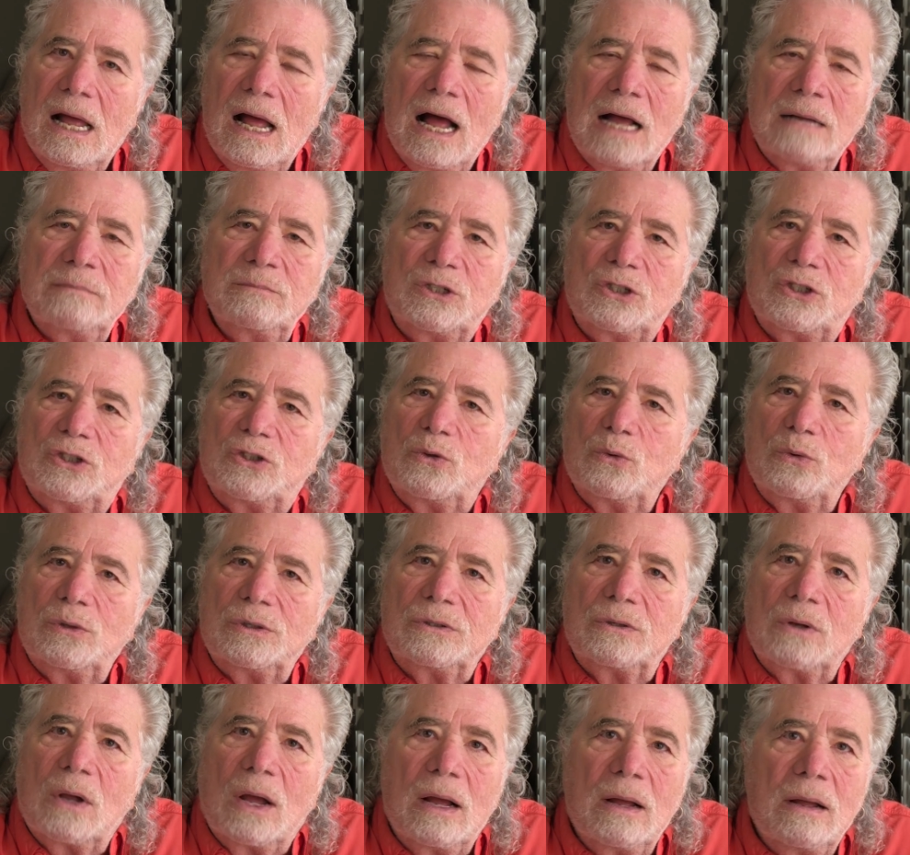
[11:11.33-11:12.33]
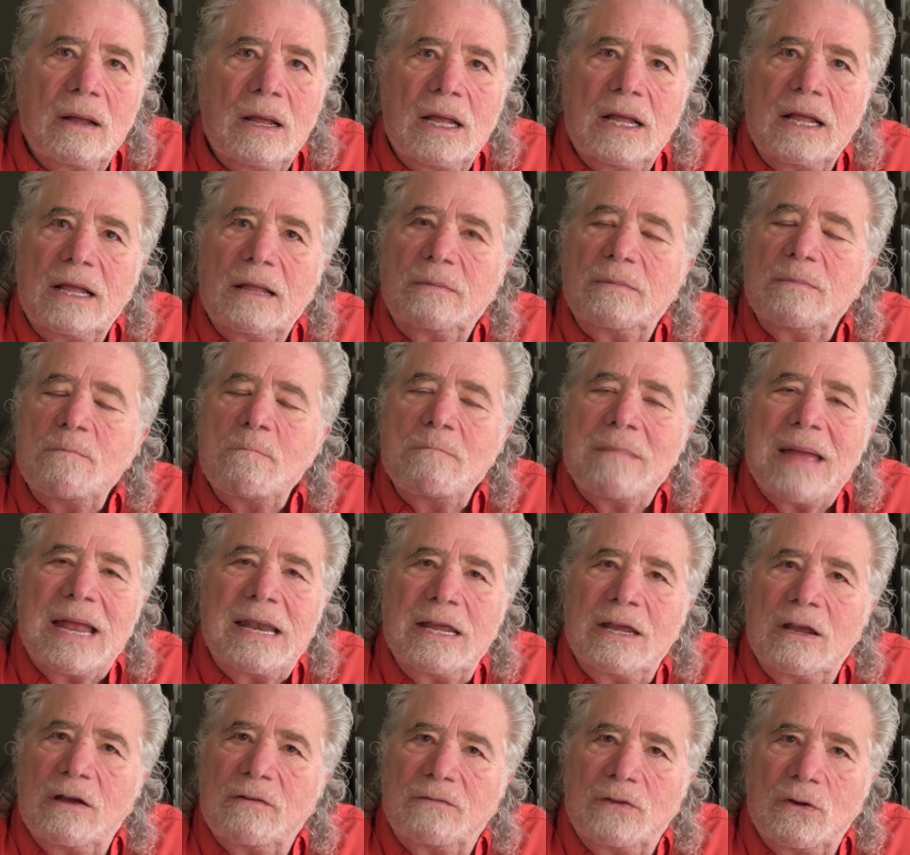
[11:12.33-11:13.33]
I'm sure
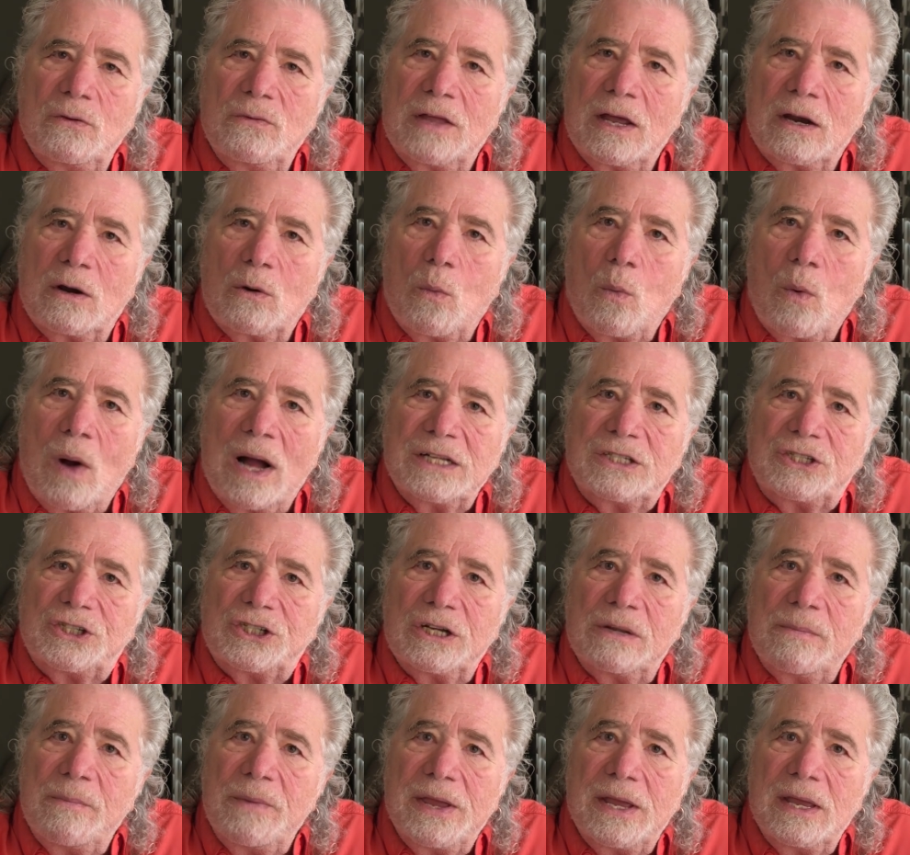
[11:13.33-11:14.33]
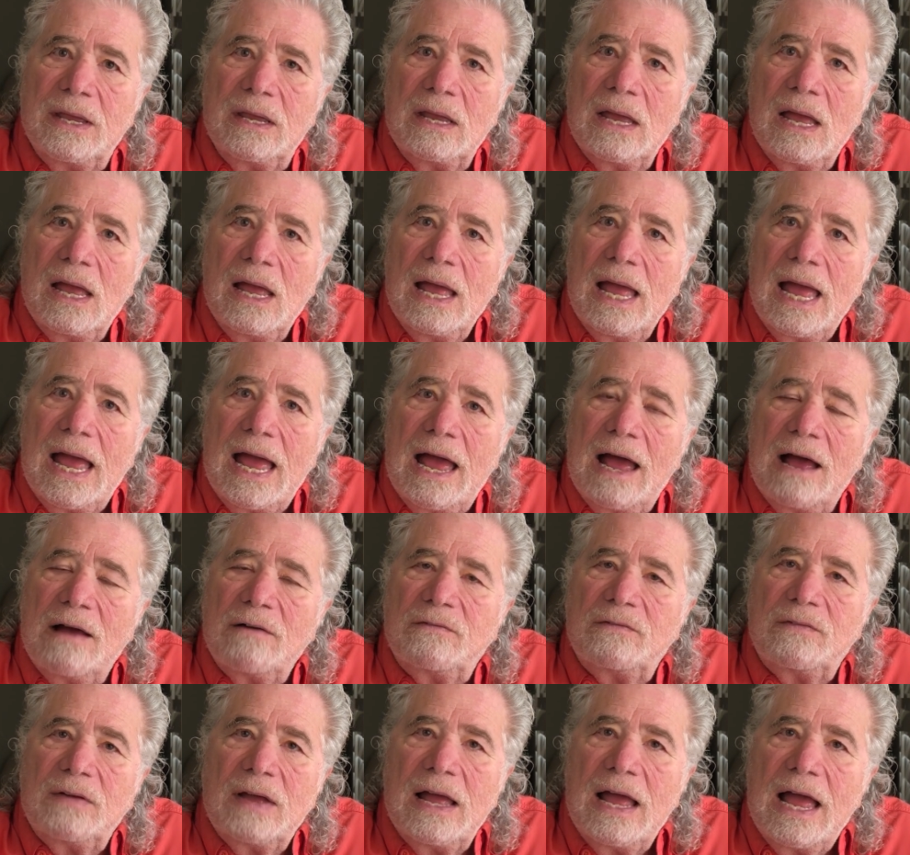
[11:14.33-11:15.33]
many of you that are watching me
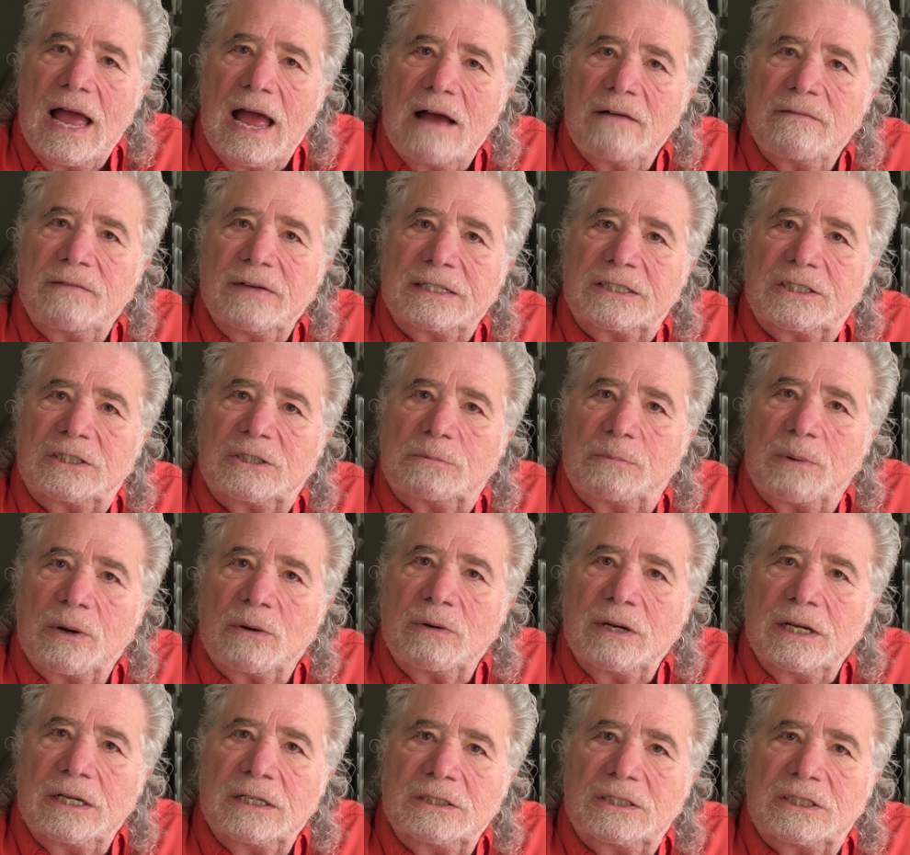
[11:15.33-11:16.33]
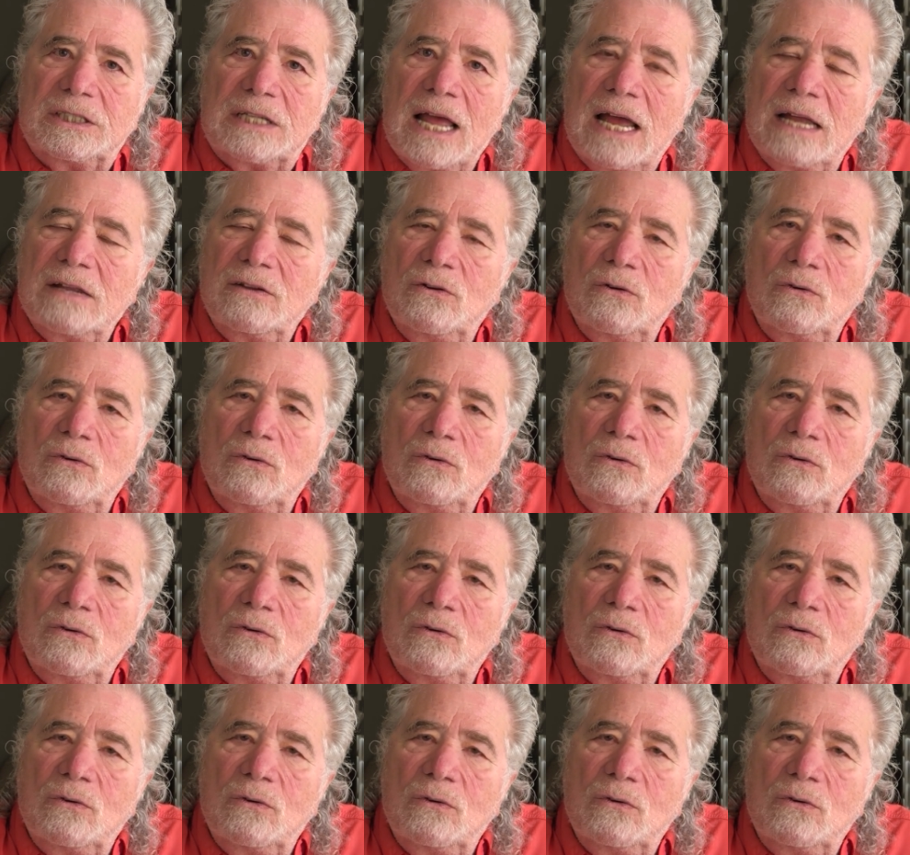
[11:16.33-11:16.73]
have experienced that.